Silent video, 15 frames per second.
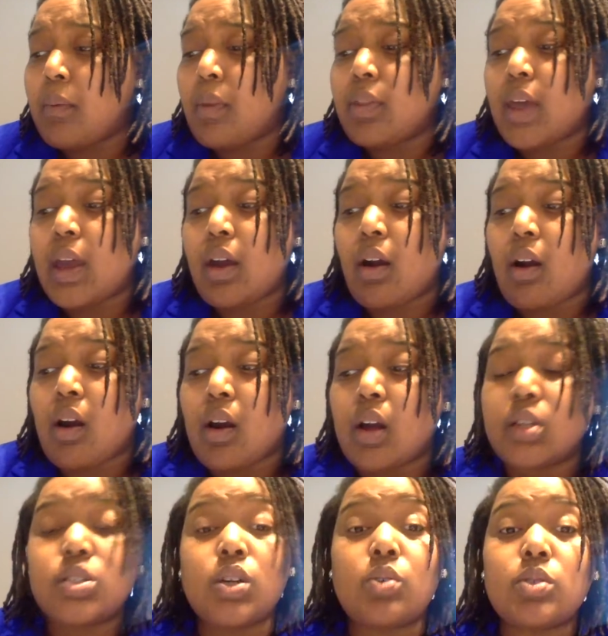They are
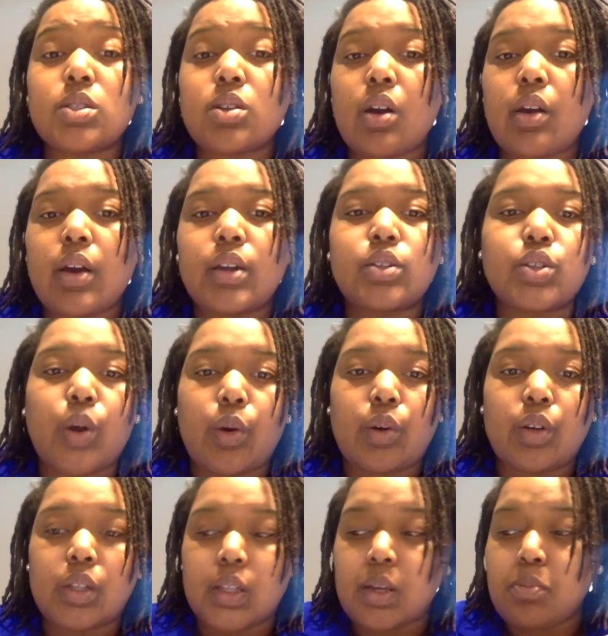adults are
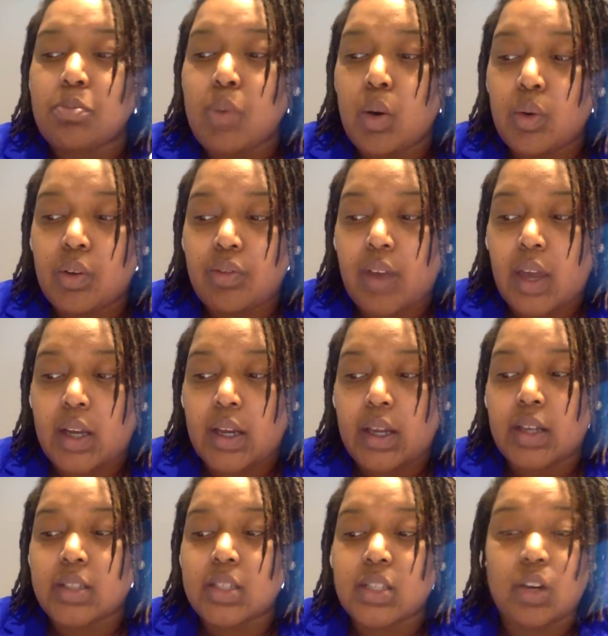internally motivated
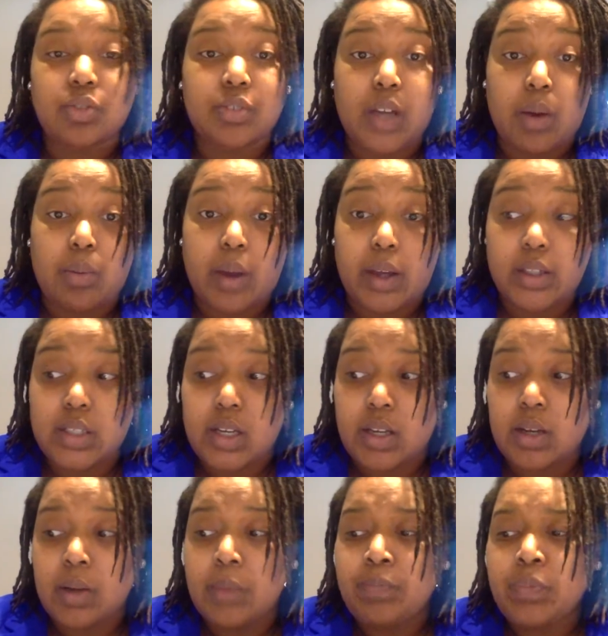and self-directed.
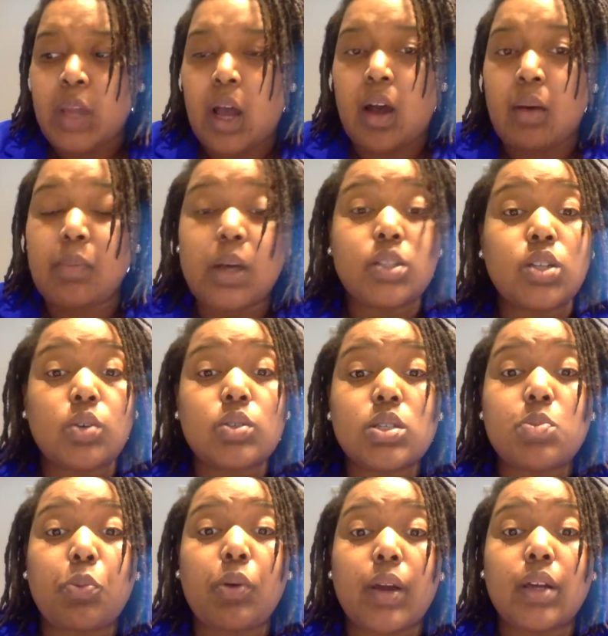Adults
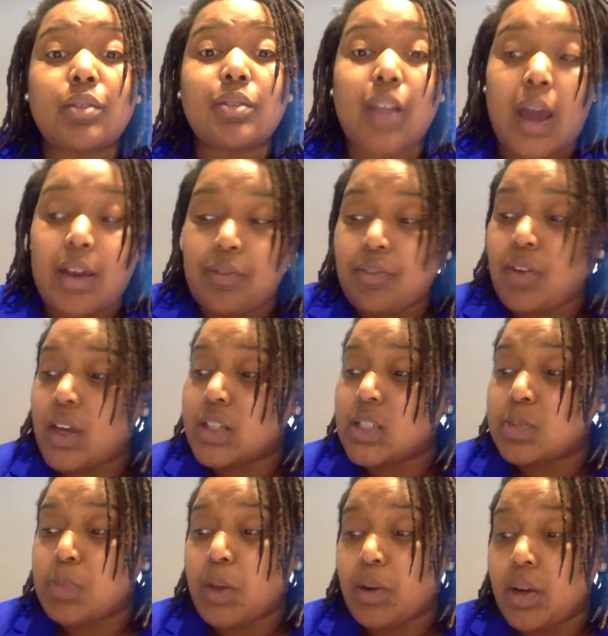bring life
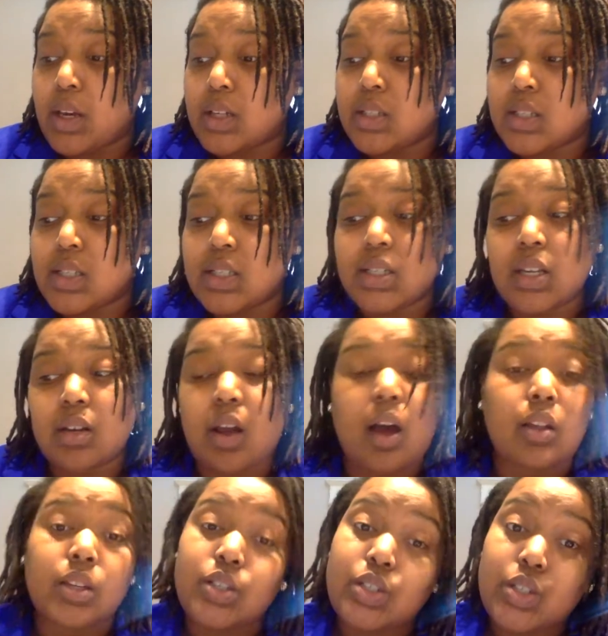experiences and
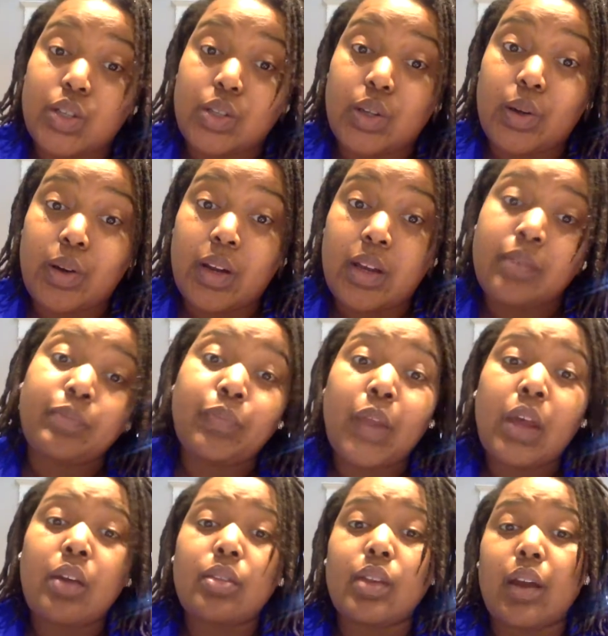knowledge to learning.
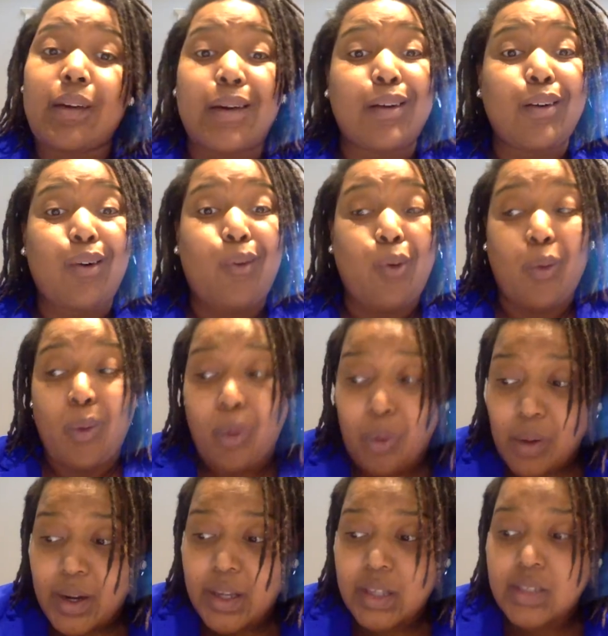They're goal
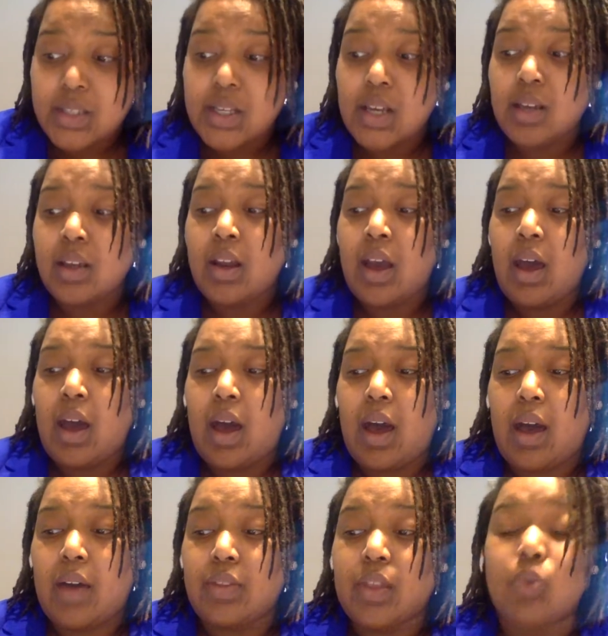oriented.
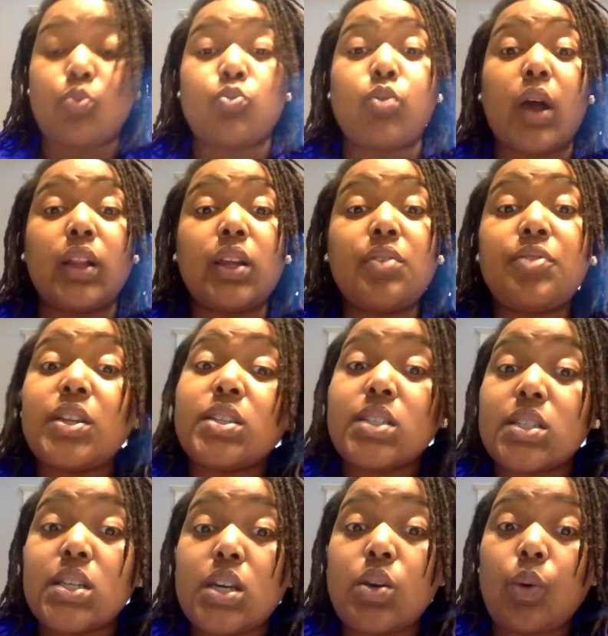They're
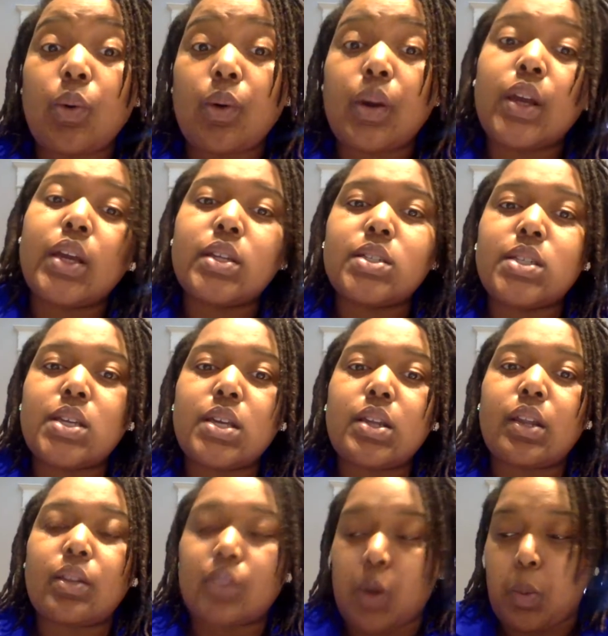relevancy oriented,
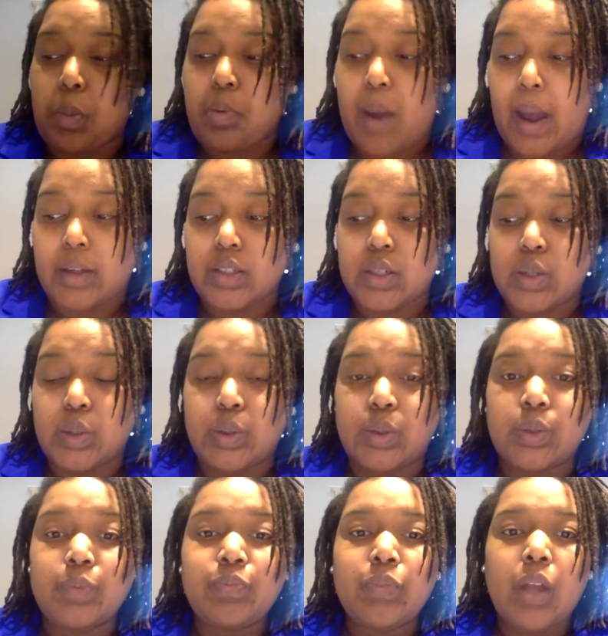they're
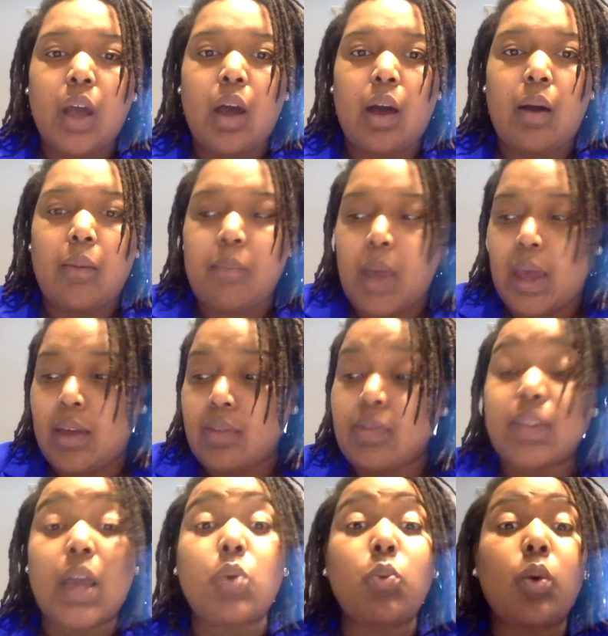practical, and
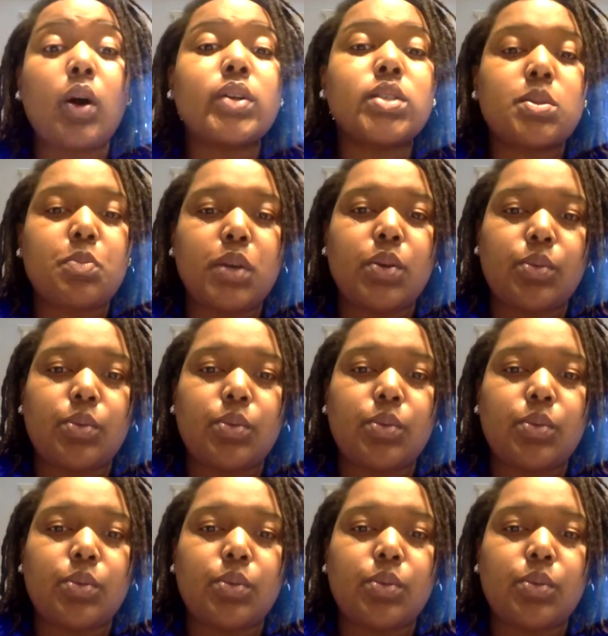they want to be